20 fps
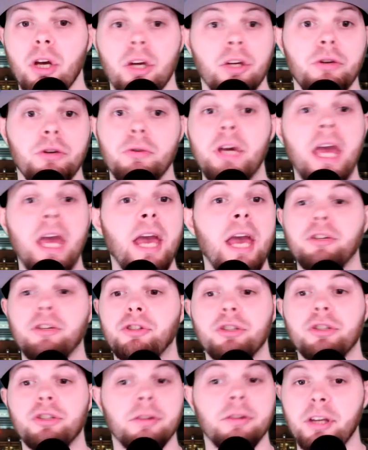You can't
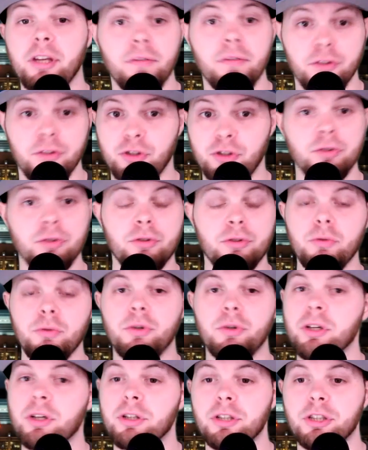just leave us. You're too
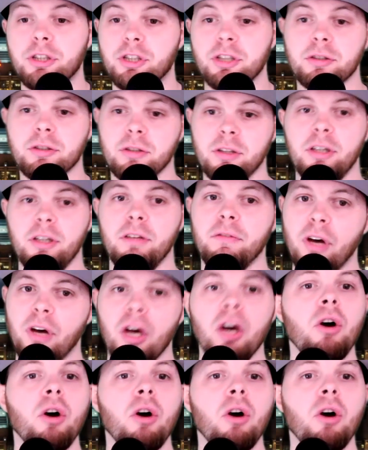good to just leave.